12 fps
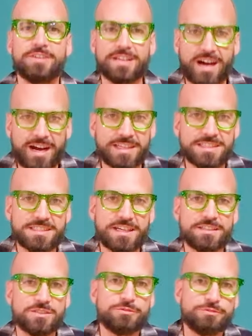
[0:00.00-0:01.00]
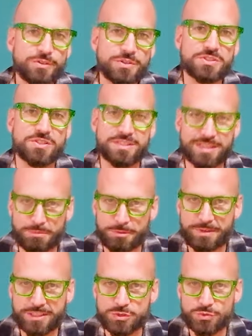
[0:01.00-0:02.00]
When I started to focus on
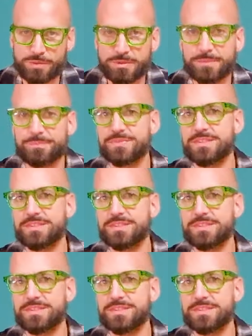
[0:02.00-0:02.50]
double bass drumming,